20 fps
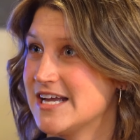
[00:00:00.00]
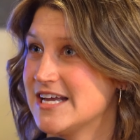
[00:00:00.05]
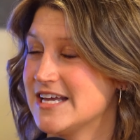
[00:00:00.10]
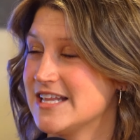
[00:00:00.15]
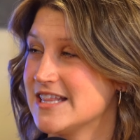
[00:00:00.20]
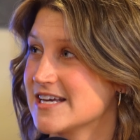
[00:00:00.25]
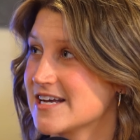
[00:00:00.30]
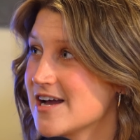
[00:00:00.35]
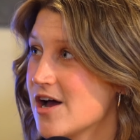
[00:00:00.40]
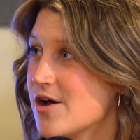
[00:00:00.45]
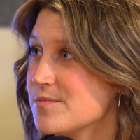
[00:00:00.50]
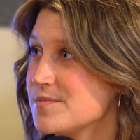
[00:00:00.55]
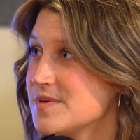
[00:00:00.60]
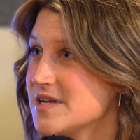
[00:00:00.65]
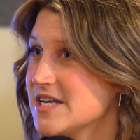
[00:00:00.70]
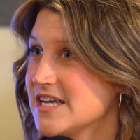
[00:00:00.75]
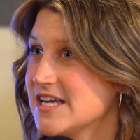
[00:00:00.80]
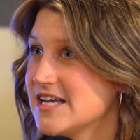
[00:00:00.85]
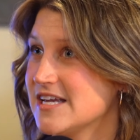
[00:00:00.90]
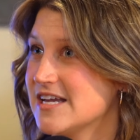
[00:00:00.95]
in the
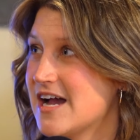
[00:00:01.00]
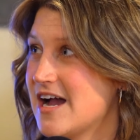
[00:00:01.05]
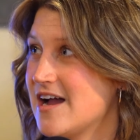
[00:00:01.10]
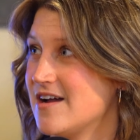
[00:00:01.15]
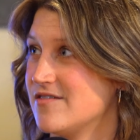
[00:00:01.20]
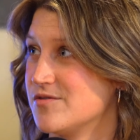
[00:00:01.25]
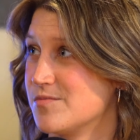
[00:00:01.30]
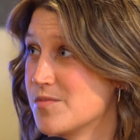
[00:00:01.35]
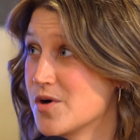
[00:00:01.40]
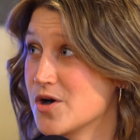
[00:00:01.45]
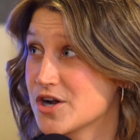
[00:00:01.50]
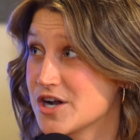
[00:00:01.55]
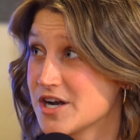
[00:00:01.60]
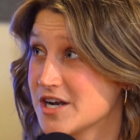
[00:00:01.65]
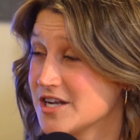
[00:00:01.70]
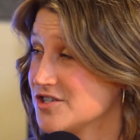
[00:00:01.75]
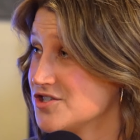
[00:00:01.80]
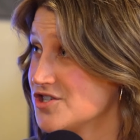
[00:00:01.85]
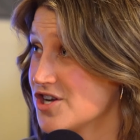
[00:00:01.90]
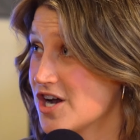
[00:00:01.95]
company. I have a
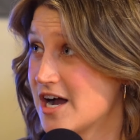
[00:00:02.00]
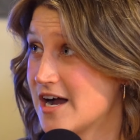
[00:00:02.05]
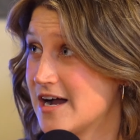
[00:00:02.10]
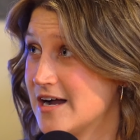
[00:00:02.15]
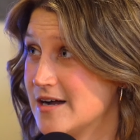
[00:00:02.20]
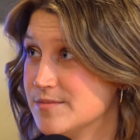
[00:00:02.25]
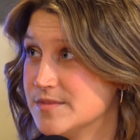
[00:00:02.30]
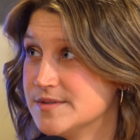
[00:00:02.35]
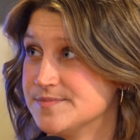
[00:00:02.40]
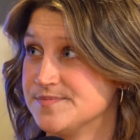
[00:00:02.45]
marketing job.